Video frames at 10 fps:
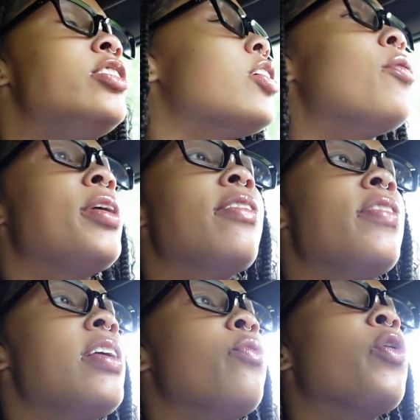don't
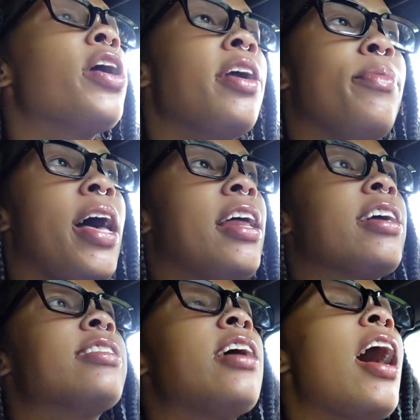even worry about it
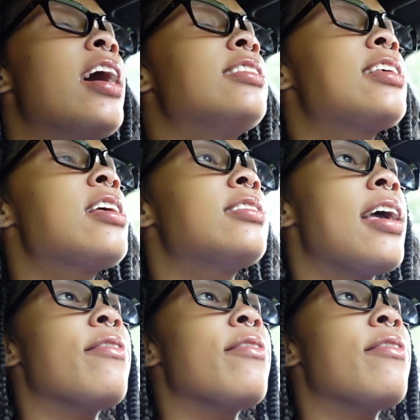because God sees